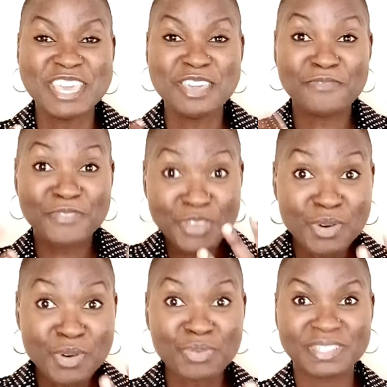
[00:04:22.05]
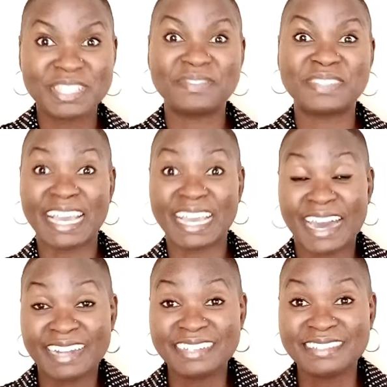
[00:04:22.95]
If you received a
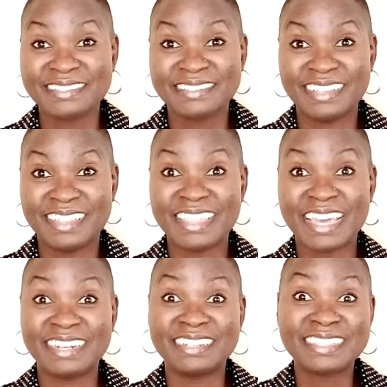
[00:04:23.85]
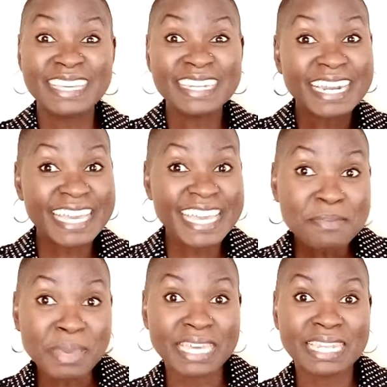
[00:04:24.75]
card, then send an
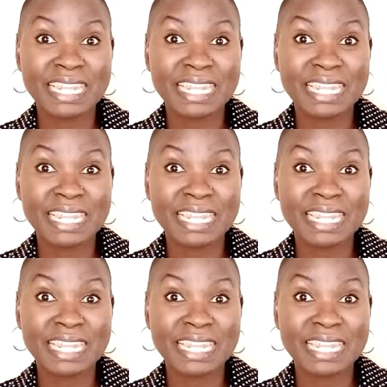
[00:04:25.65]
email